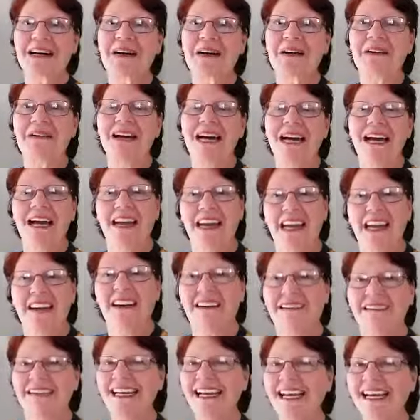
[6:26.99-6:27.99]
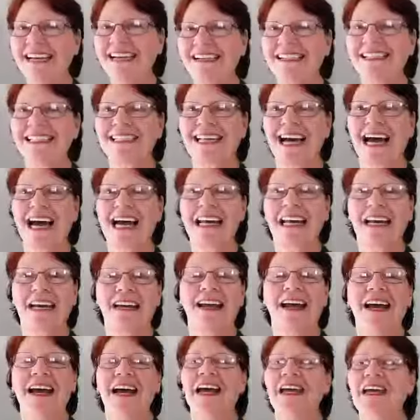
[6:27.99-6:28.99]
So, you know, get
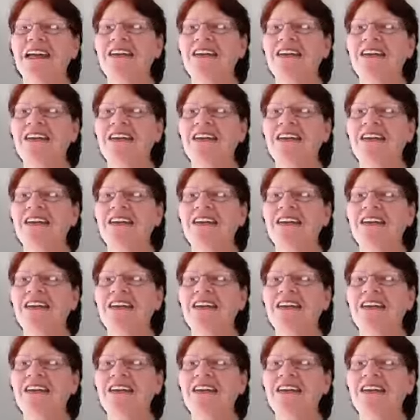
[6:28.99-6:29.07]
excited.